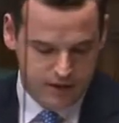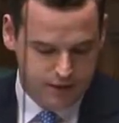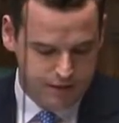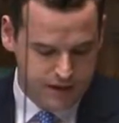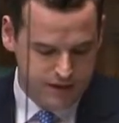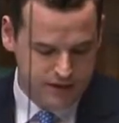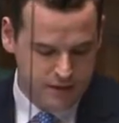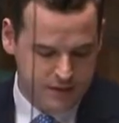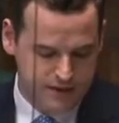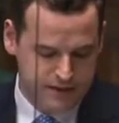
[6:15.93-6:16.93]
the first
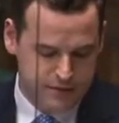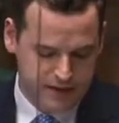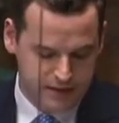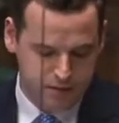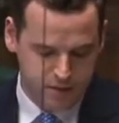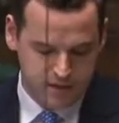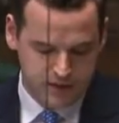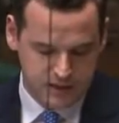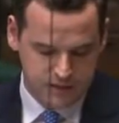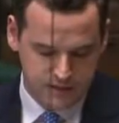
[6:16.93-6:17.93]
step in the independent
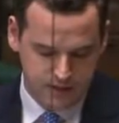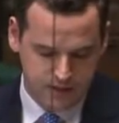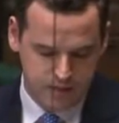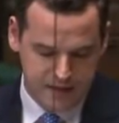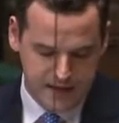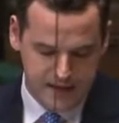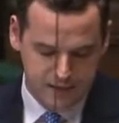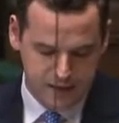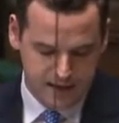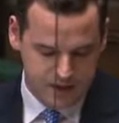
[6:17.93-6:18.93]
process is for the planning
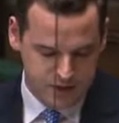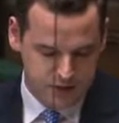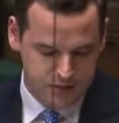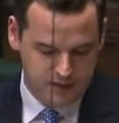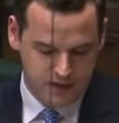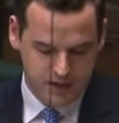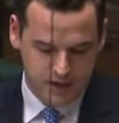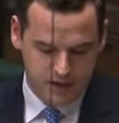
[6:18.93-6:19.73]
application to be